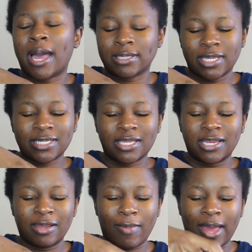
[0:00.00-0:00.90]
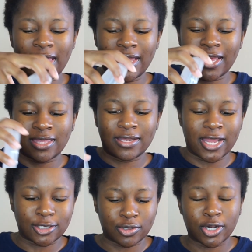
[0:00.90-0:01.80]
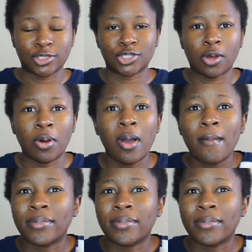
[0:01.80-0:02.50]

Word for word: i tested it in my hand at the natural hair show